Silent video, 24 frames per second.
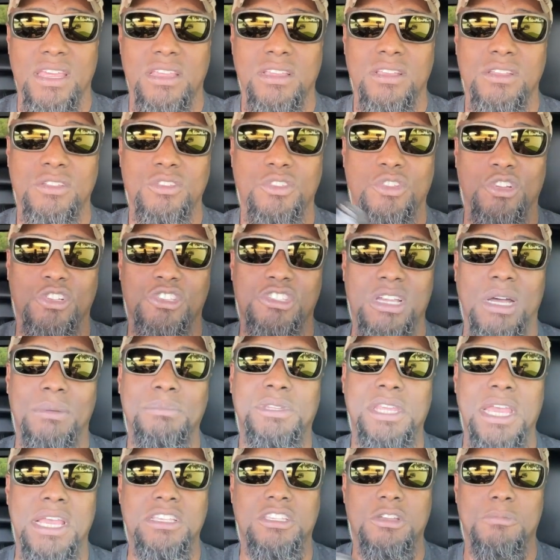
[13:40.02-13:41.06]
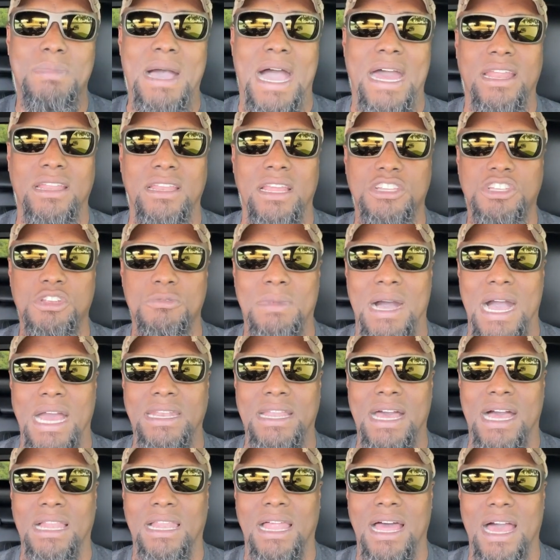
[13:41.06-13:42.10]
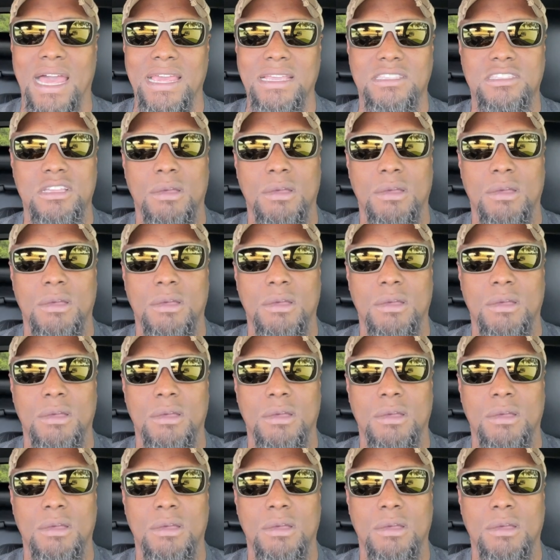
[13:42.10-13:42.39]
there's some things about it that you might not like. Some